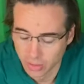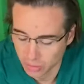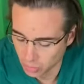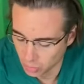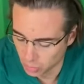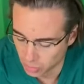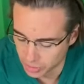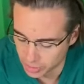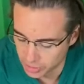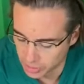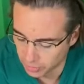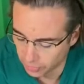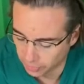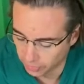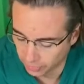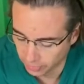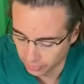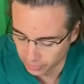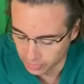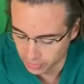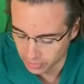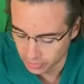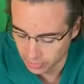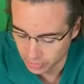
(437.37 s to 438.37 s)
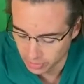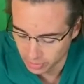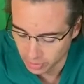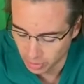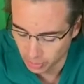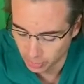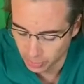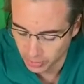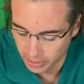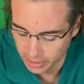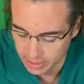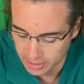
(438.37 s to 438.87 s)
Once you've
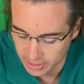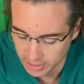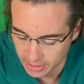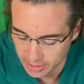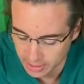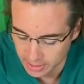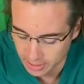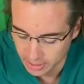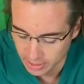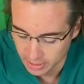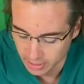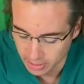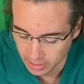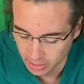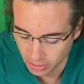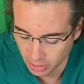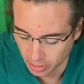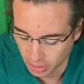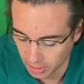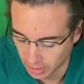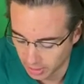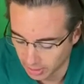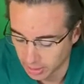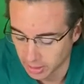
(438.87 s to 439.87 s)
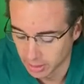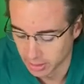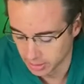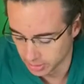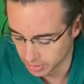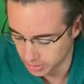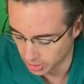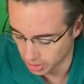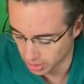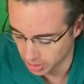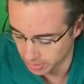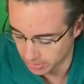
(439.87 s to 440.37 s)
completed, you click
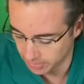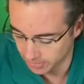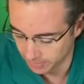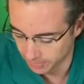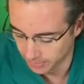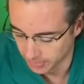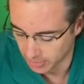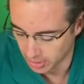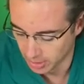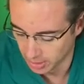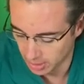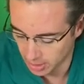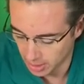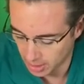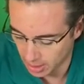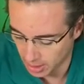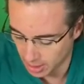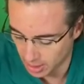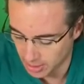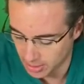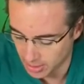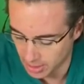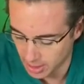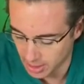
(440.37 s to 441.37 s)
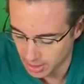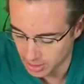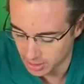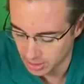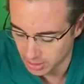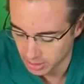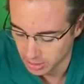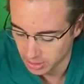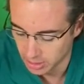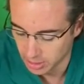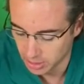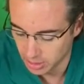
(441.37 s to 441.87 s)
done, and
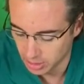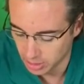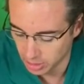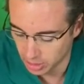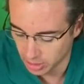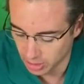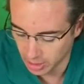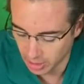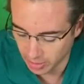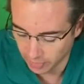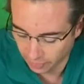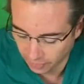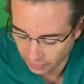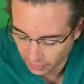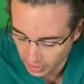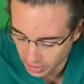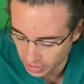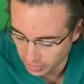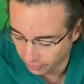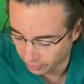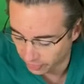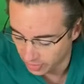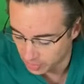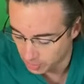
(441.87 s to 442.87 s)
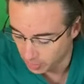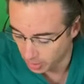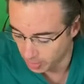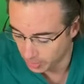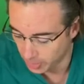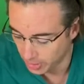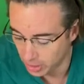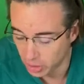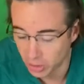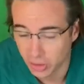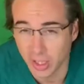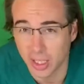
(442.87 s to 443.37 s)
then you can get further feedback
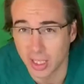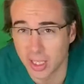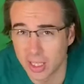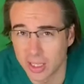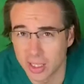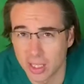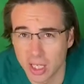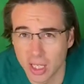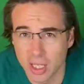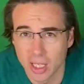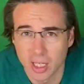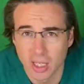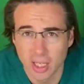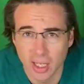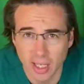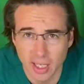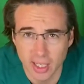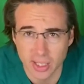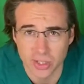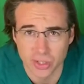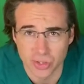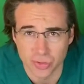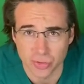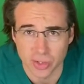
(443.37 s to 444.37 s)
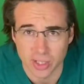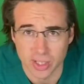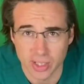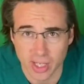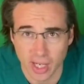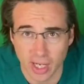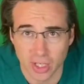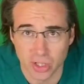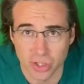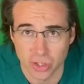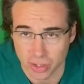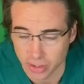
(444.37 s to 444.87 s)
by looking in the history
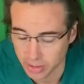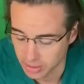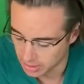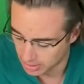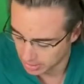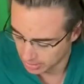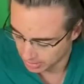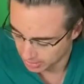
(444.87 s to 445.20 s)
section.